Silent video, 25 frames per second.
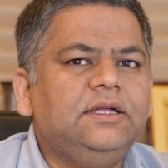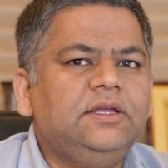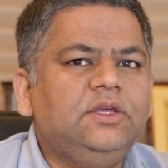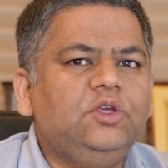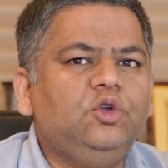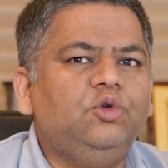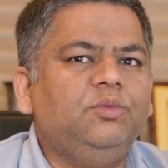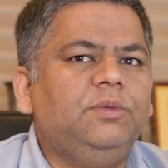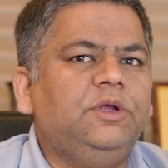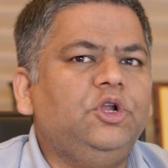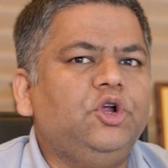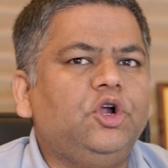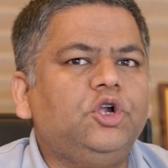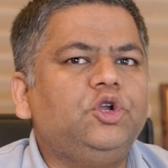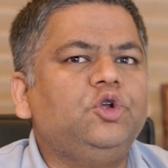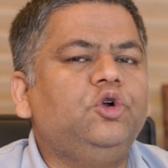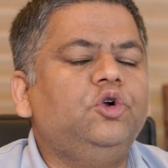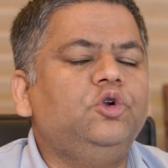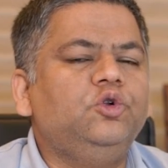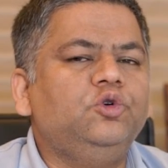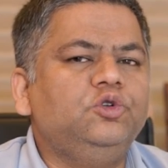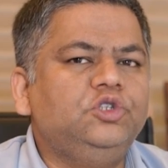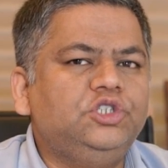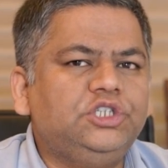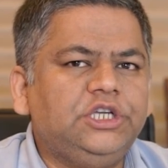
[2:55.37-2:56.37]
You may not go
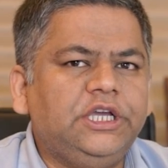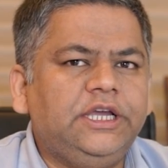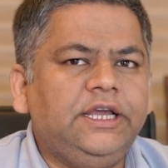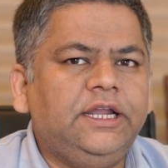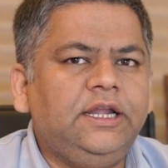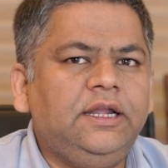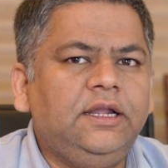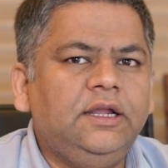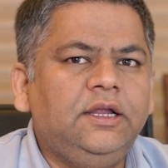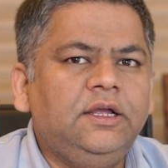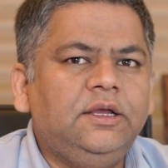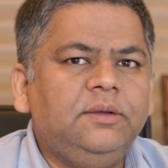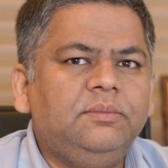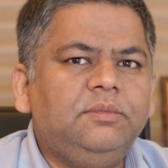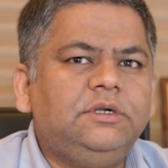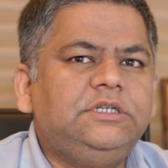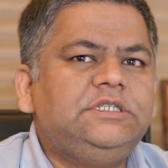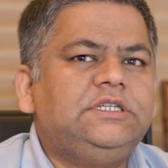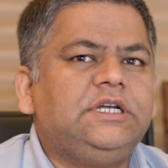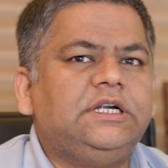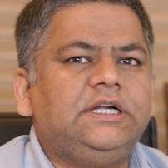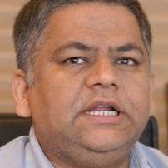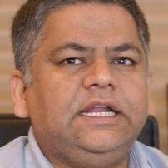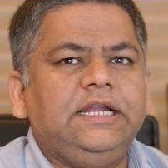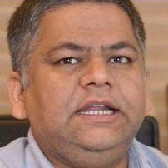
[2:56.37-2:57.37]
to jail, but
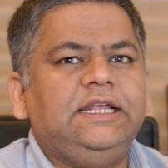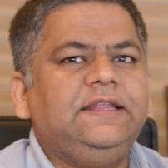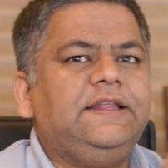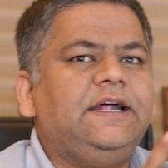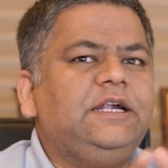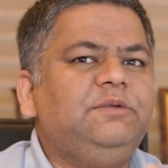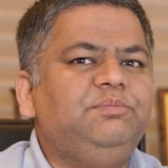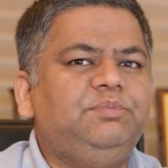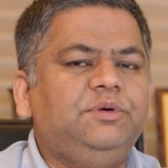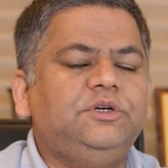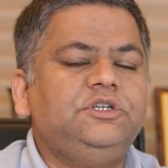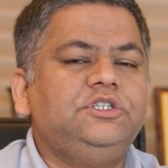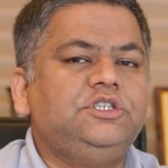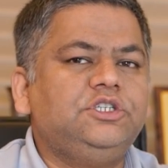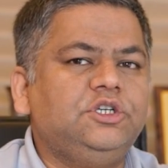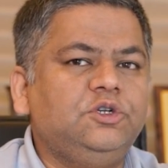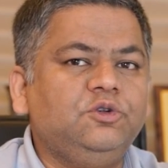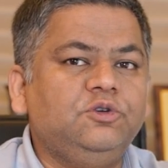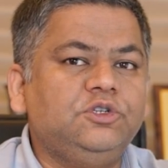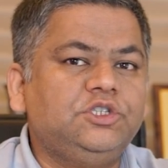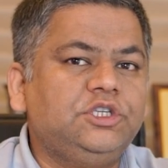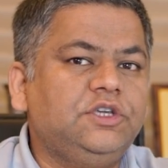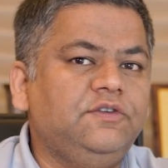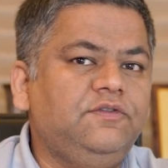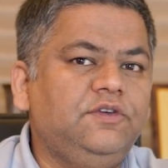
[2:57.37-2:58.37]
certainly that person who
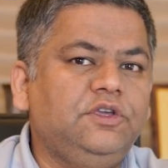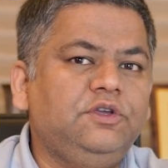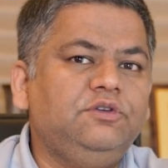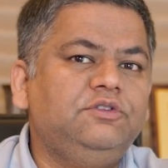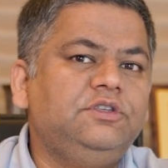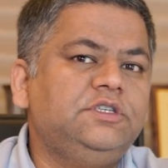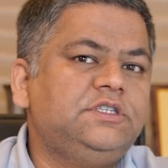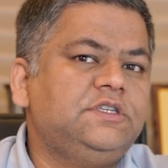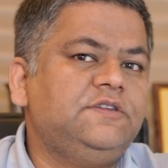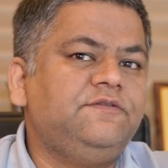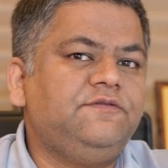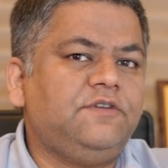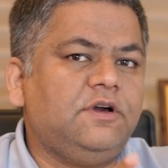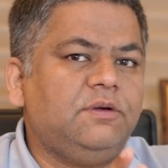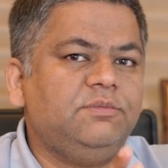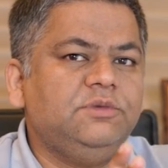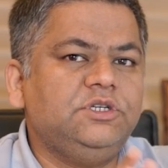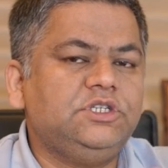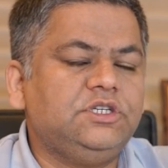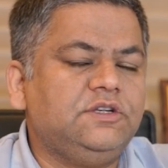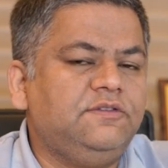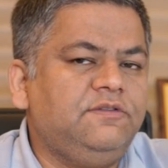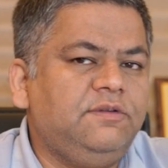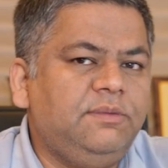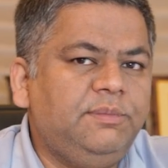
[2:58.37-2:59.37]
is giving you this
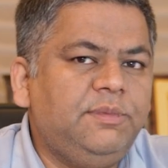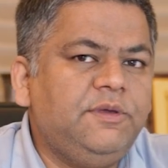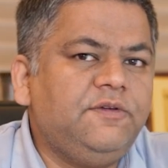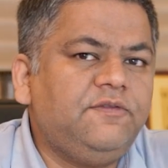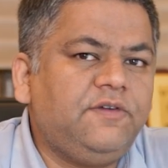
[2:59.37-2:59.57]
information will be